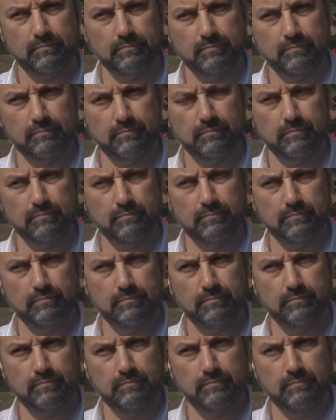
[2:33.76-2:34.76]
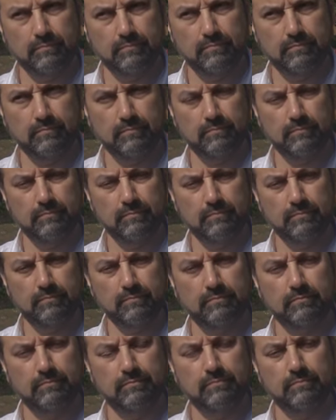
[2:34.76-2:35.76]

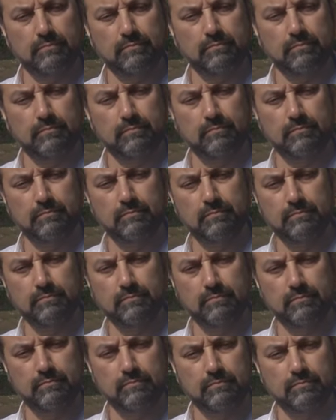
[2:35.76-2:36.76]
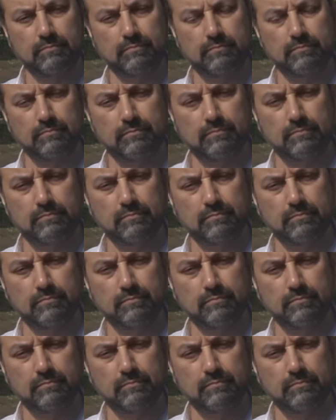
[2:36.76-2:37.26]
[no speech]